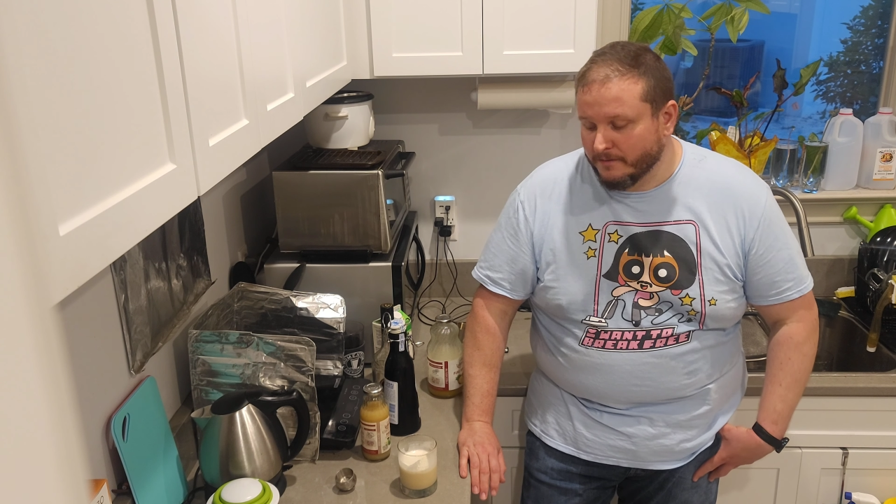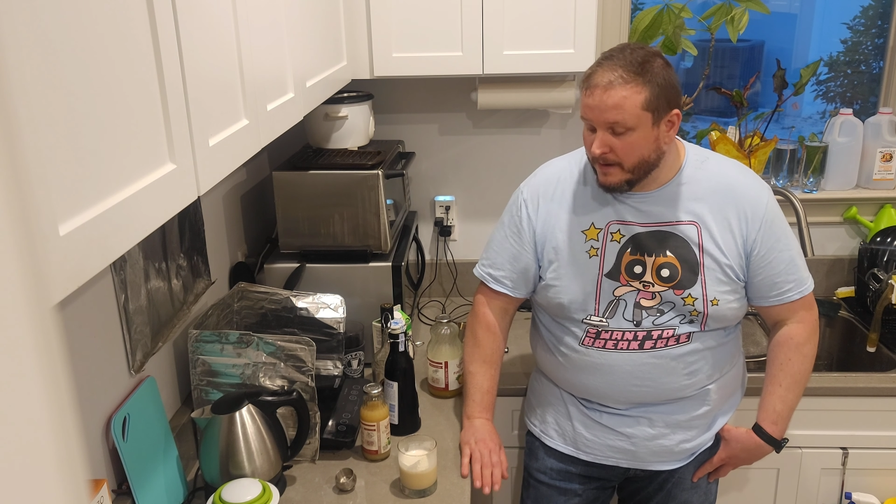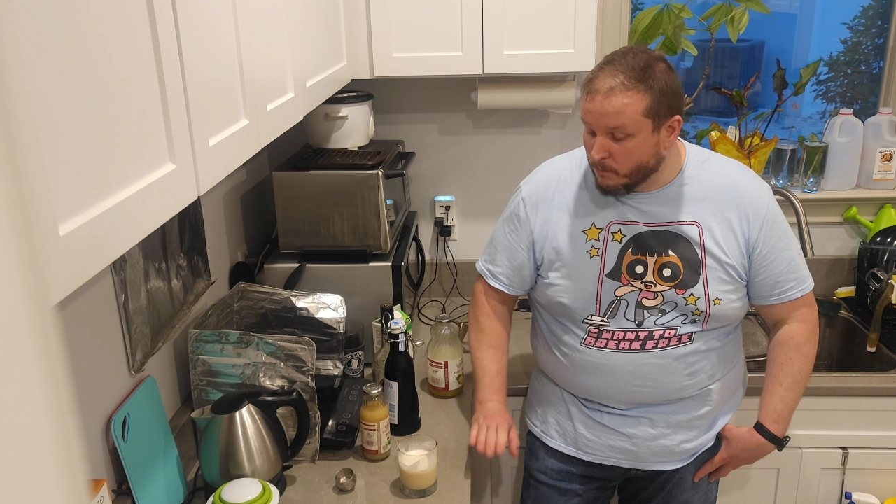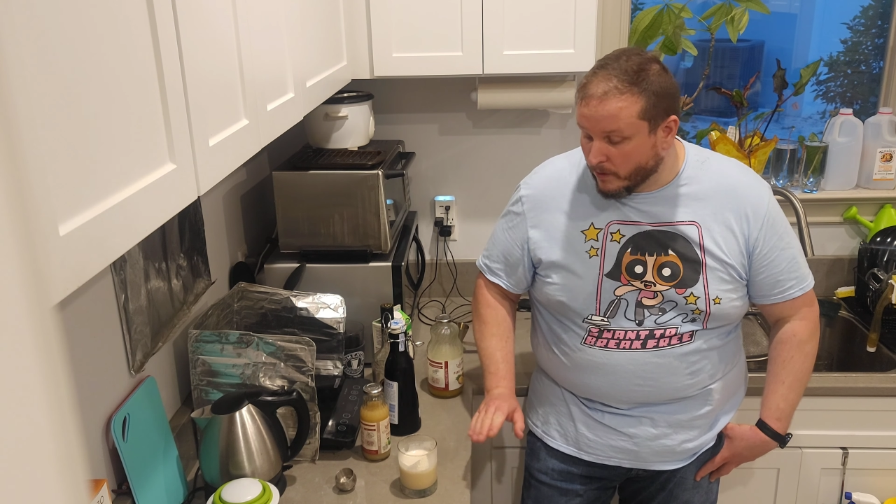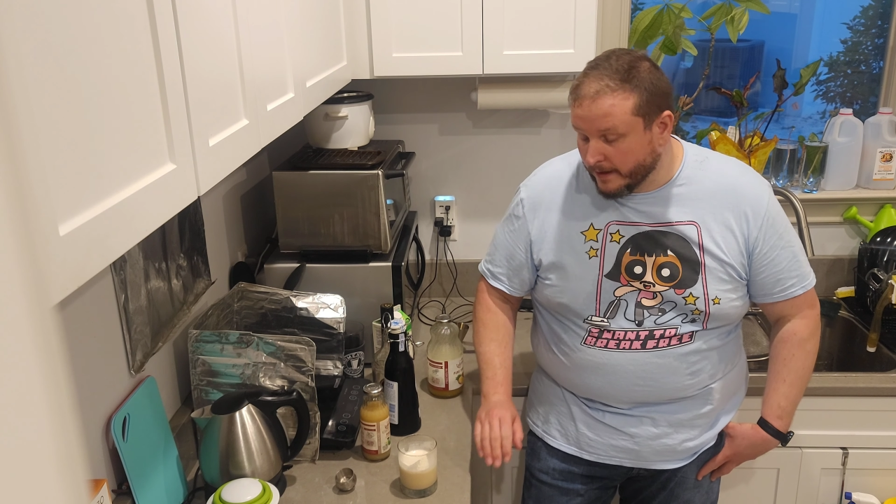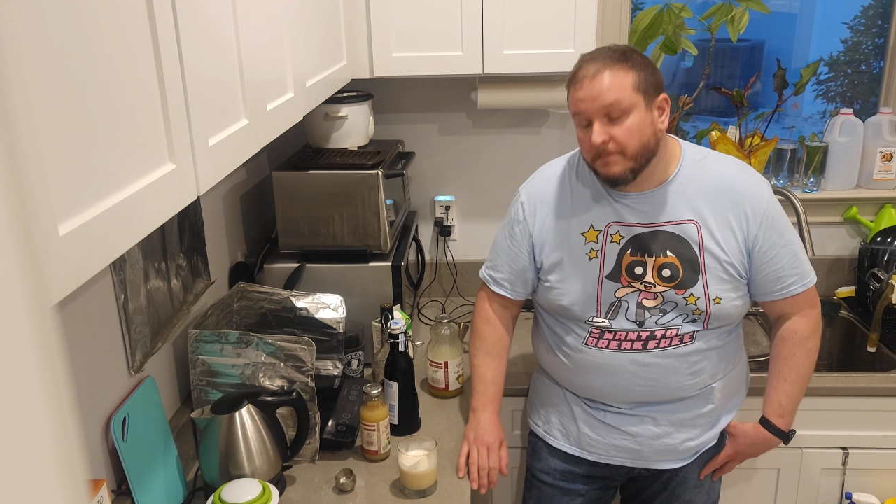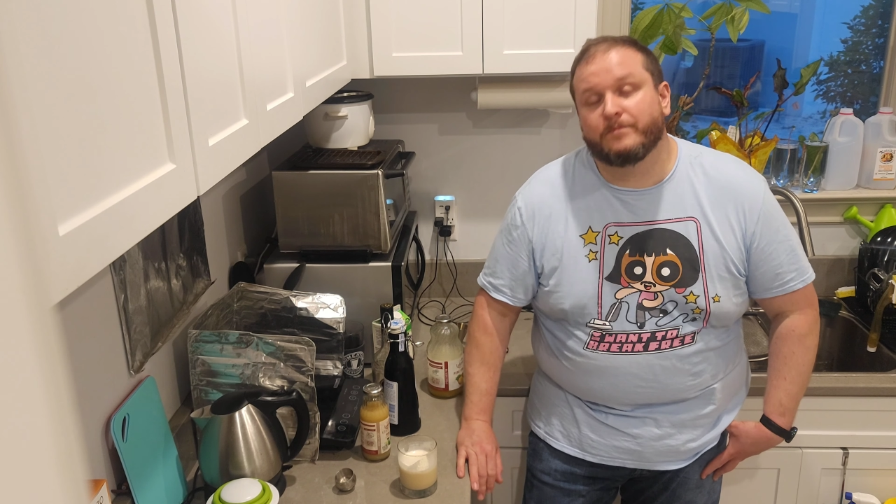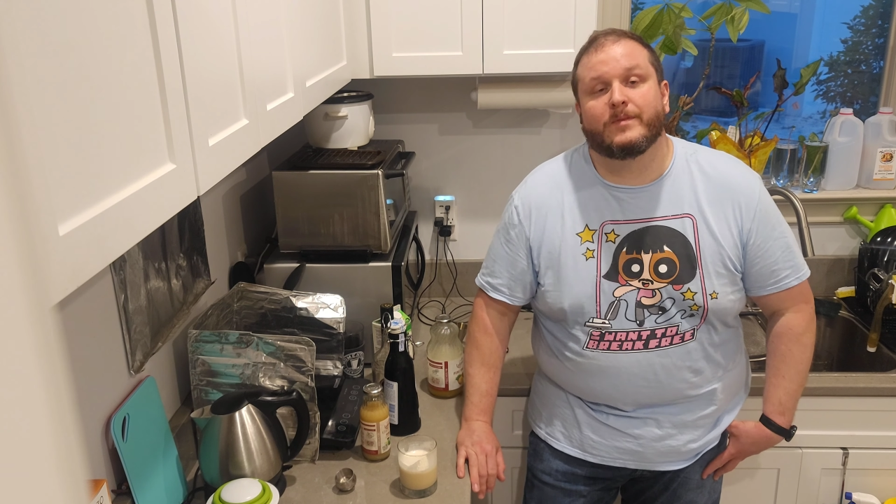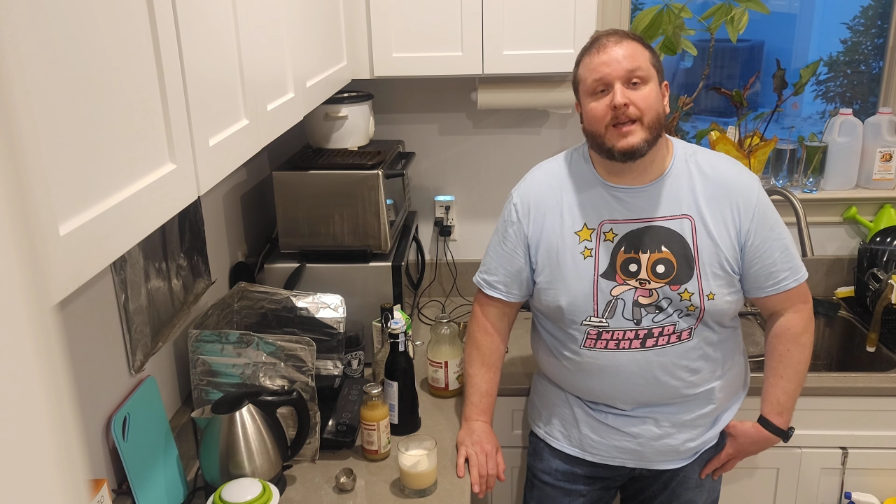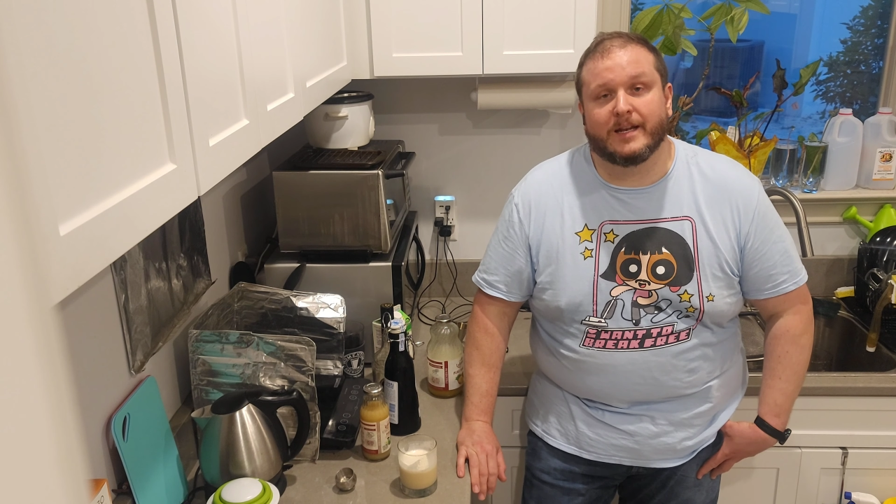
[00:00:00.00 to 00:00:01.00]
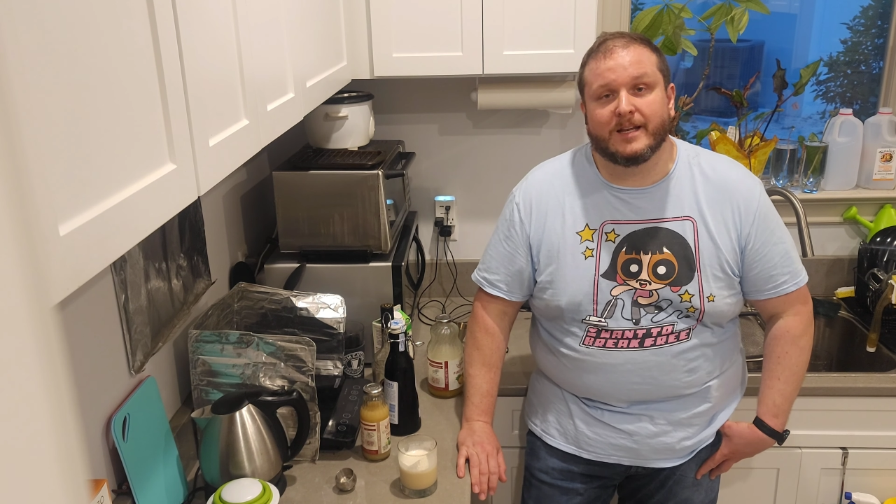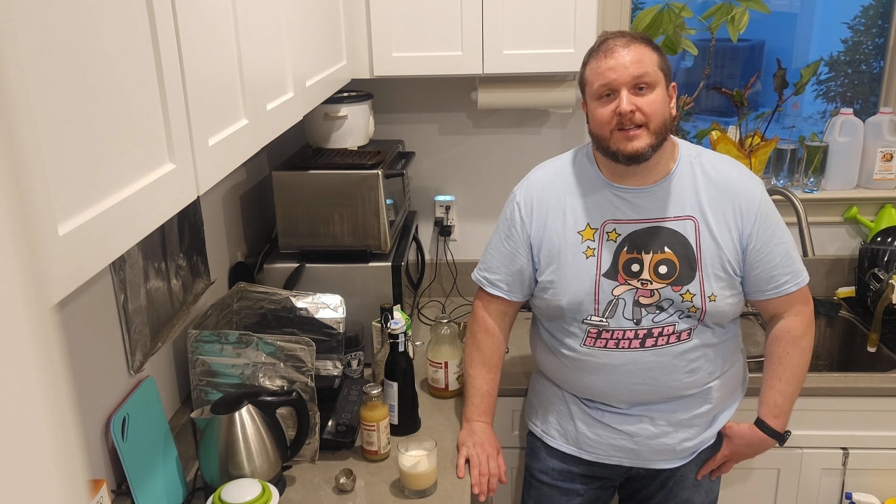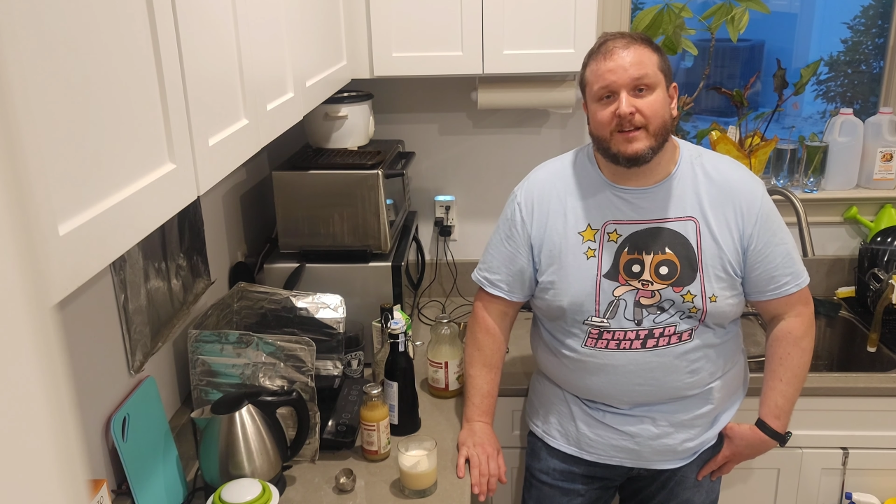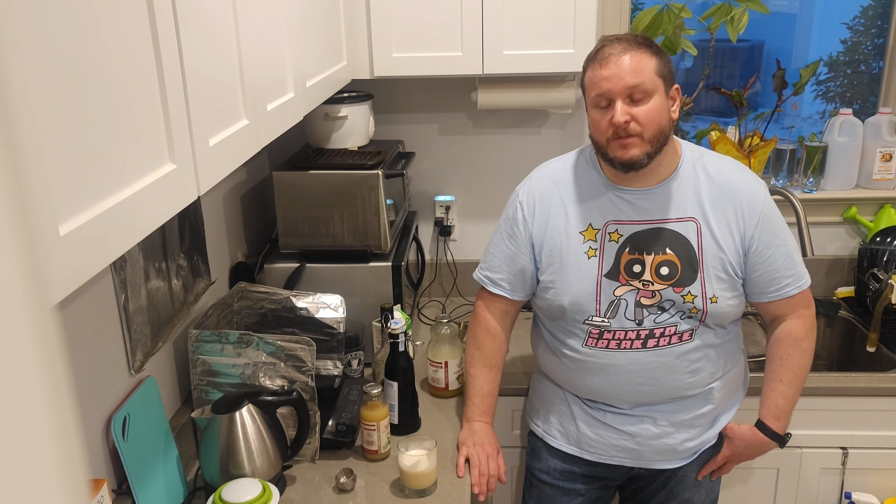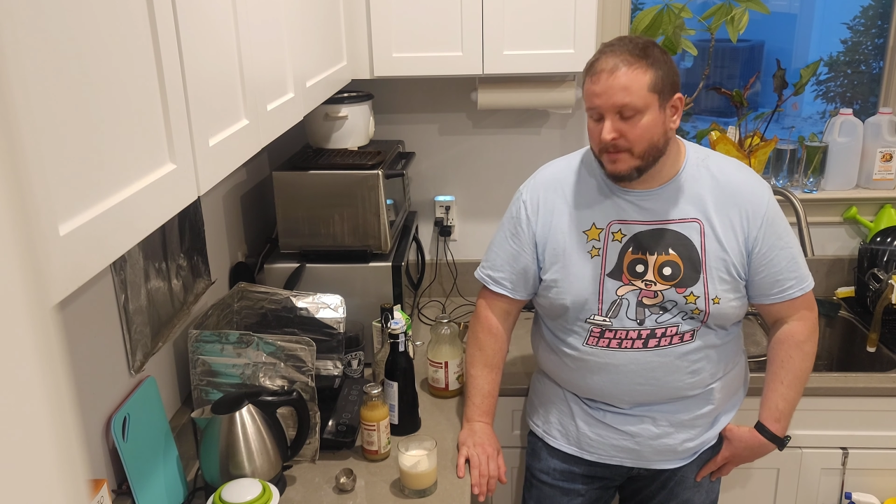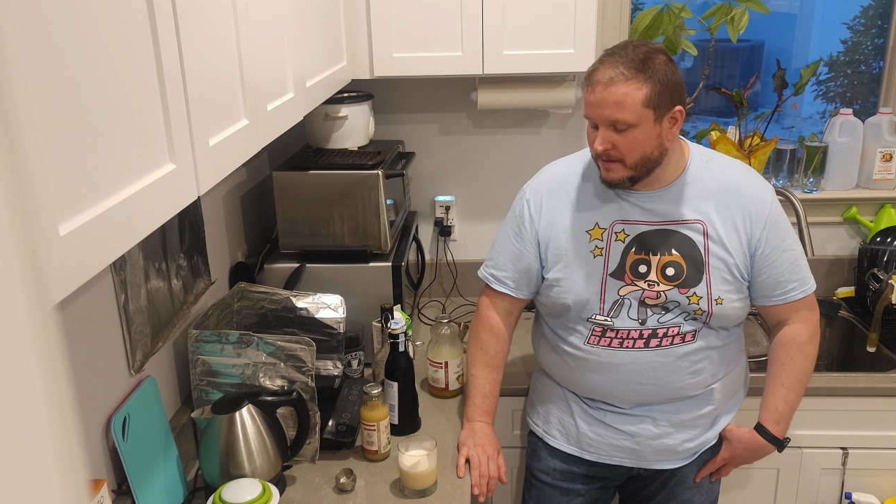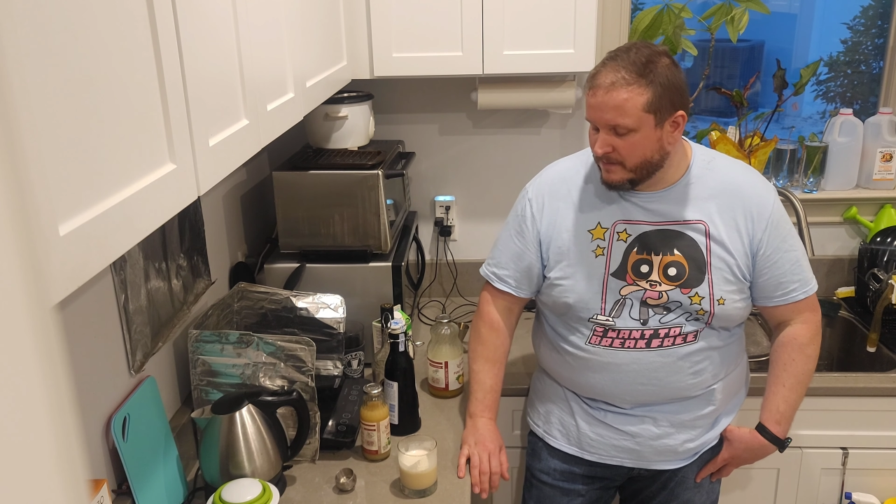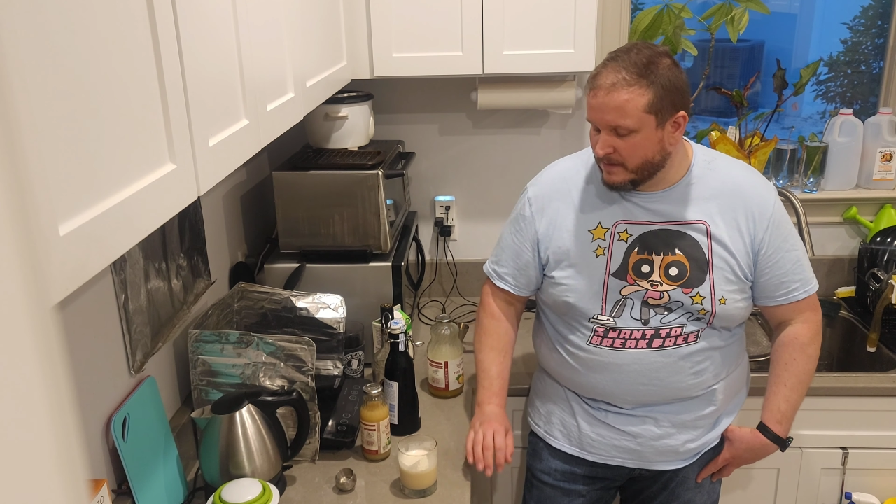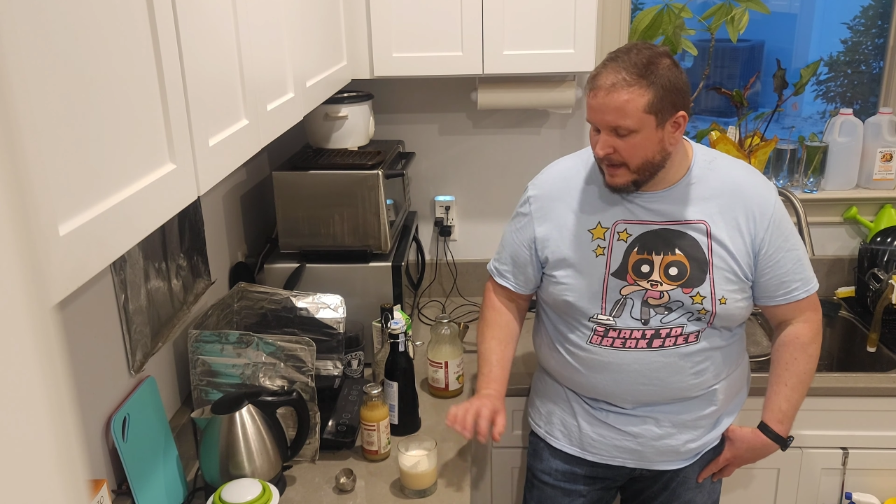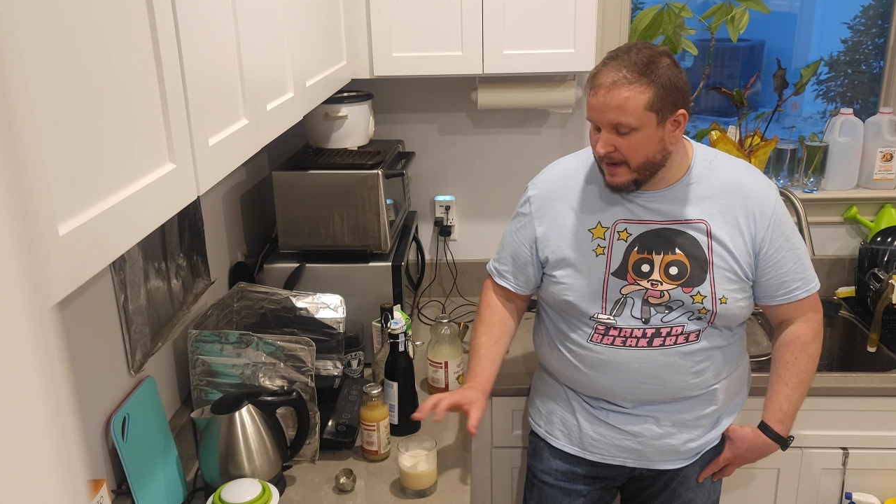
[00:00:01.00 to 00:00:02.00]
fair warning, it does have a bit
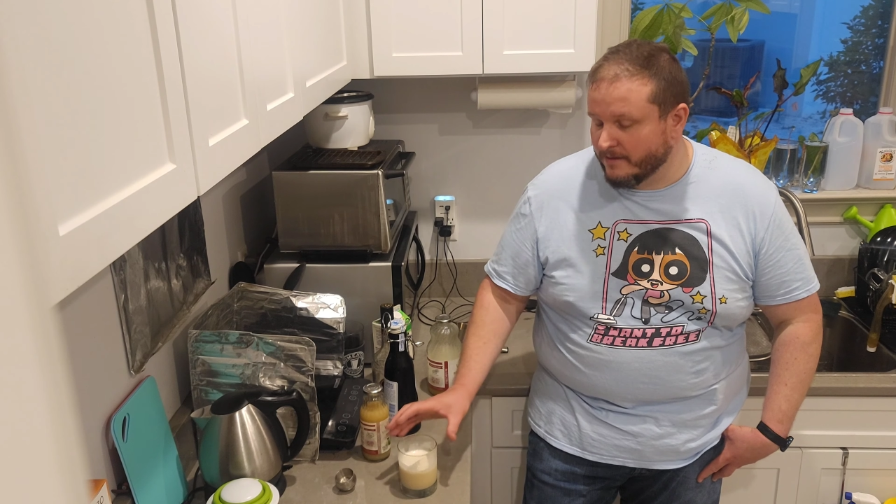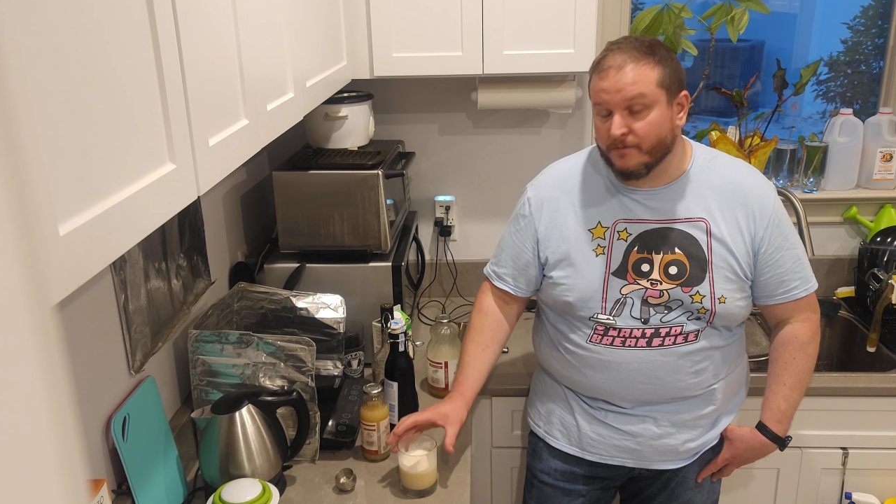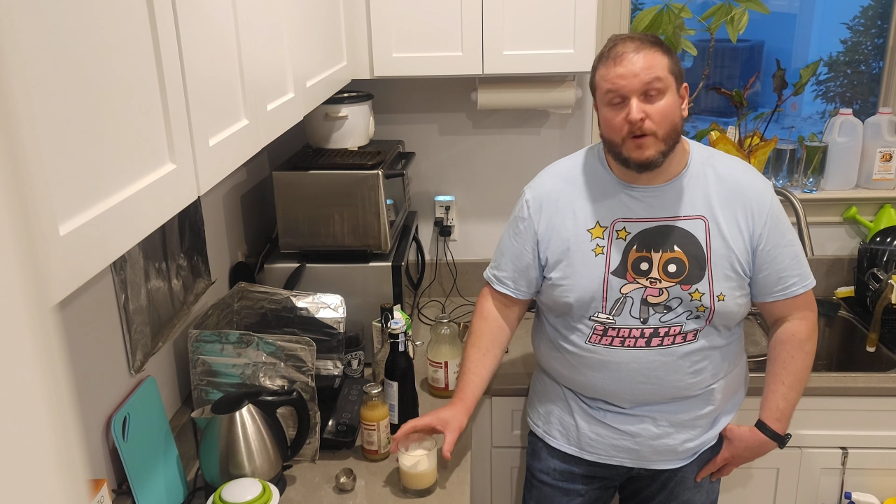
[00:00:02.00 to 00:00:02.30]
of a